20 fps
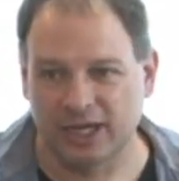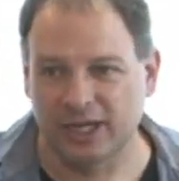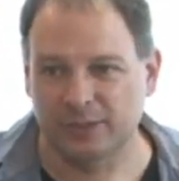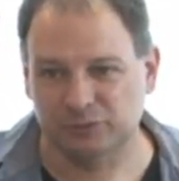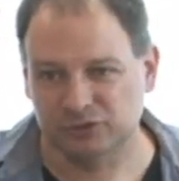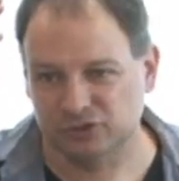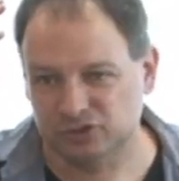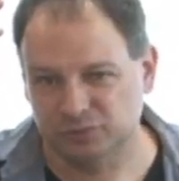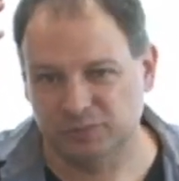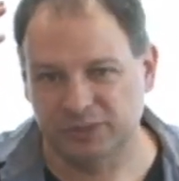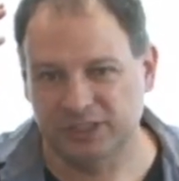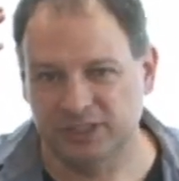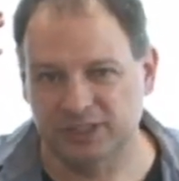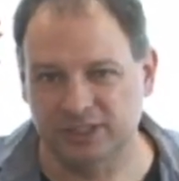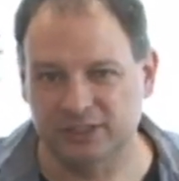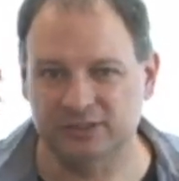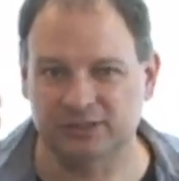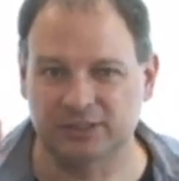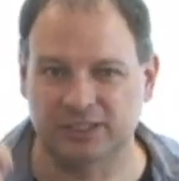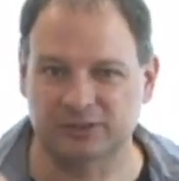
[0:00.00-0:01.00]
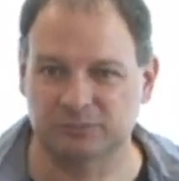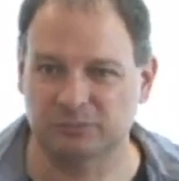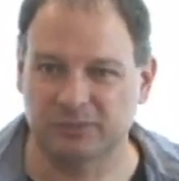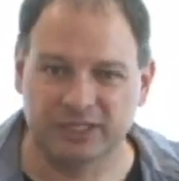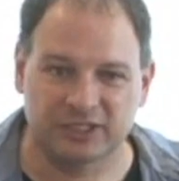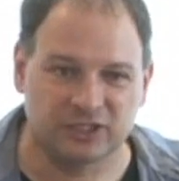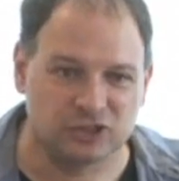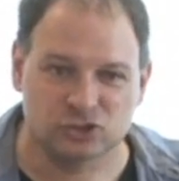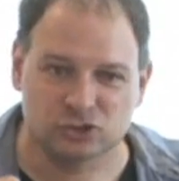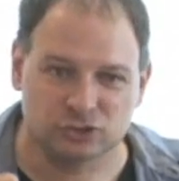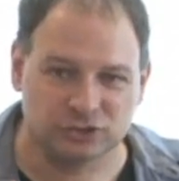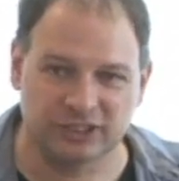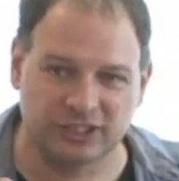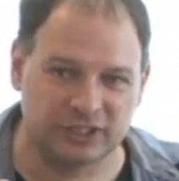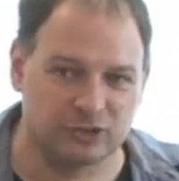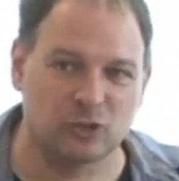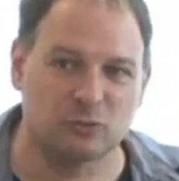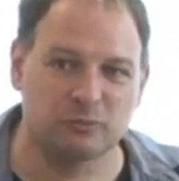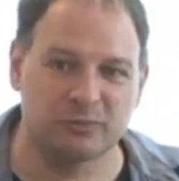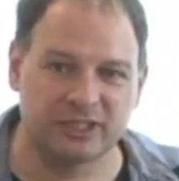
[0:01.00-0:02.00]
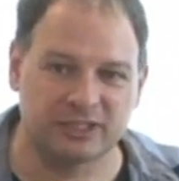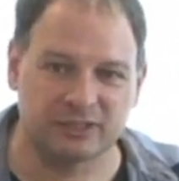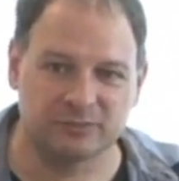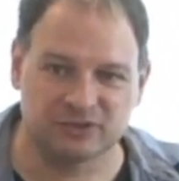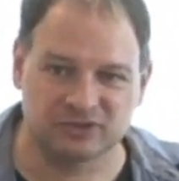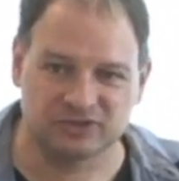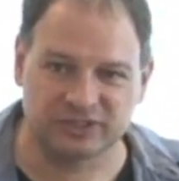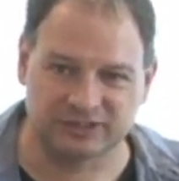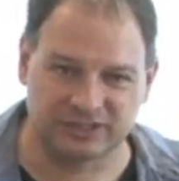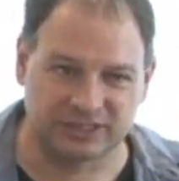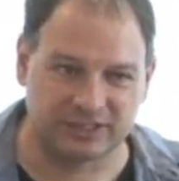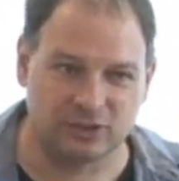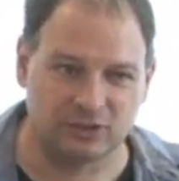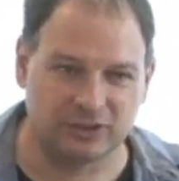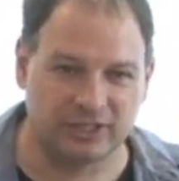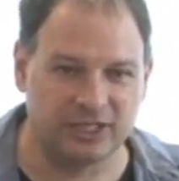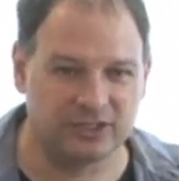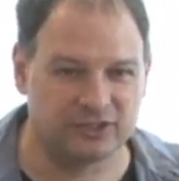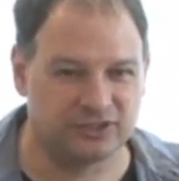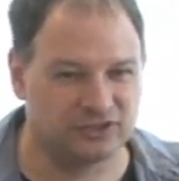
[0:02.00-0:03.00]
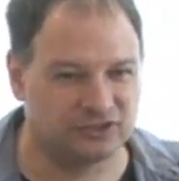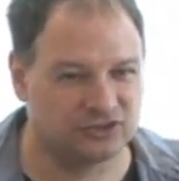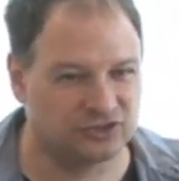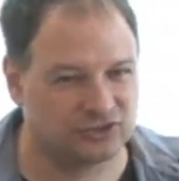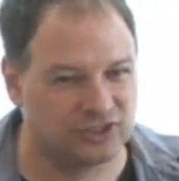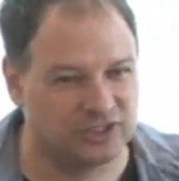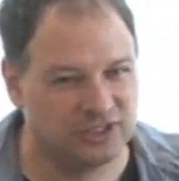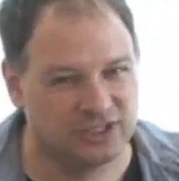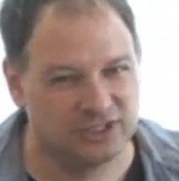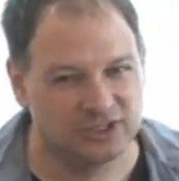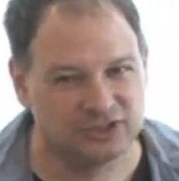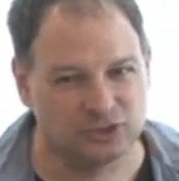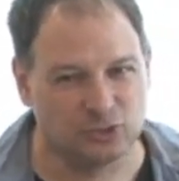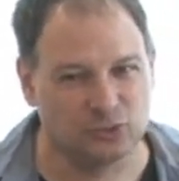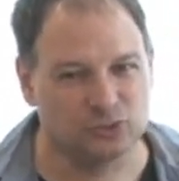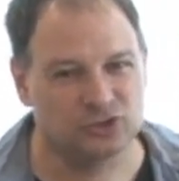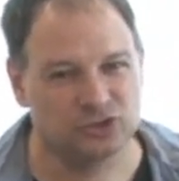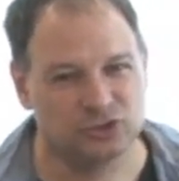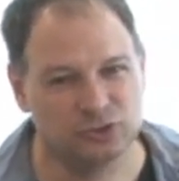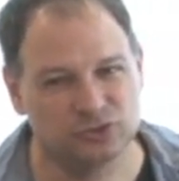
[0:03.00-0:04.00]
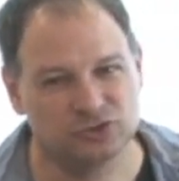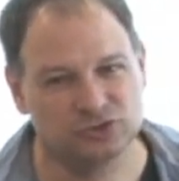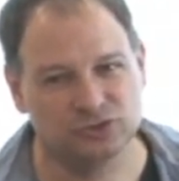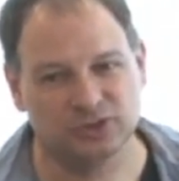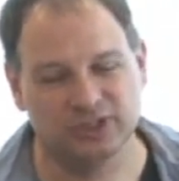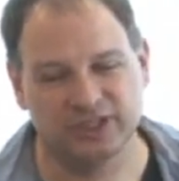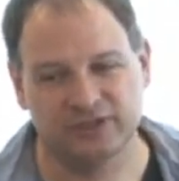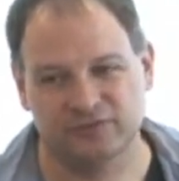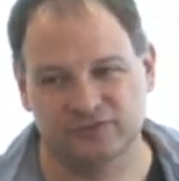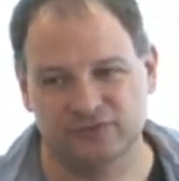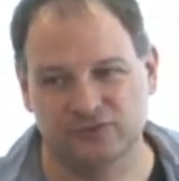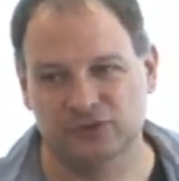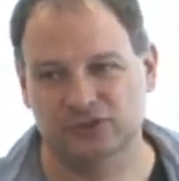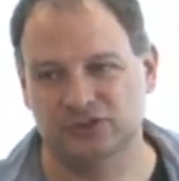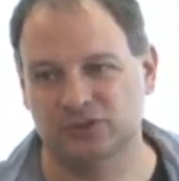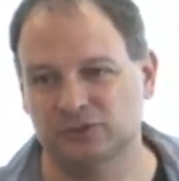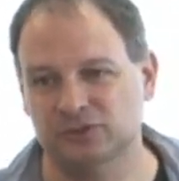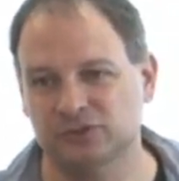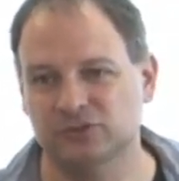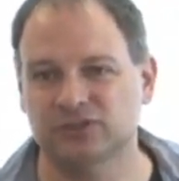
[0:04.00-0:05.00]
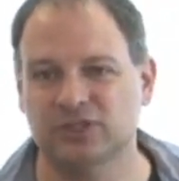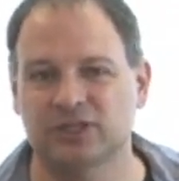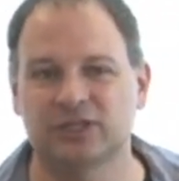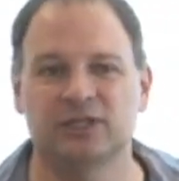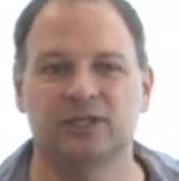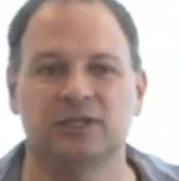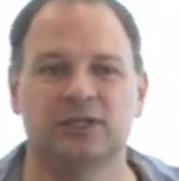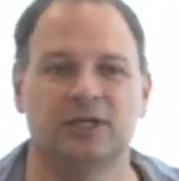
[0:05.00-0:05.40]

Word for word: hyperspeed and like making sure that I don't make a mistake. Like, okay, this is, don't use your left foot, don't use like.